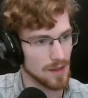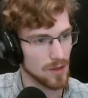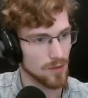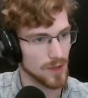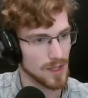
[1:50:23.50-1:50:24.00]
then
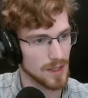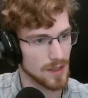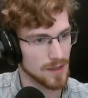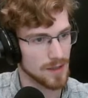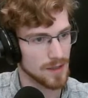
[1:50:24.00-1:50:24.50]
over
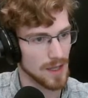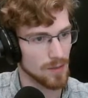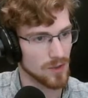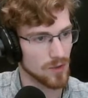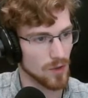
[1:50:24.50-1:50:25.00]
here, same
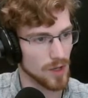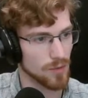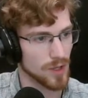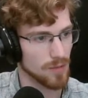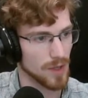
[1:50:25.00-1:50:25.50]
story
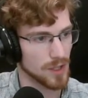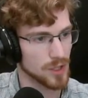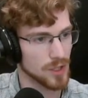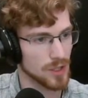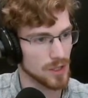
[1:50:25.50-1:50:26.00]
pretty
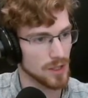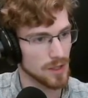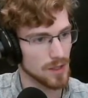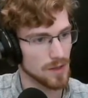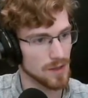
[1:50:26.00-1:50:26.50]
much.
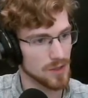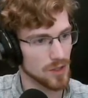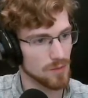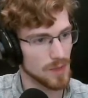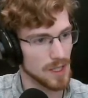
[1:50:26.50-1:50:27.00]
This
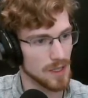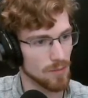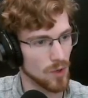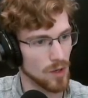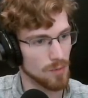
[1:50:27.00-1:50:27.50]
should be
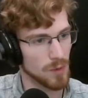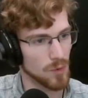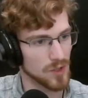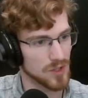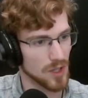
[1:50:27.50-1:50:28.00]
a bit
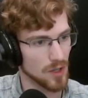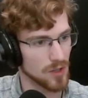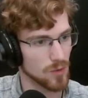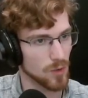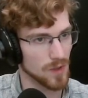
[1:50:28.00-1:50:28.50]
more snug
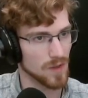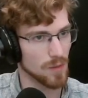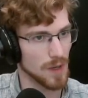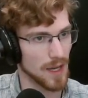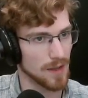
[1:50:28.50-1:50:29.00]
towards the
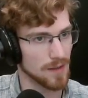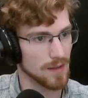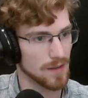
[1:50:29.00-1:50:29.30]
pants.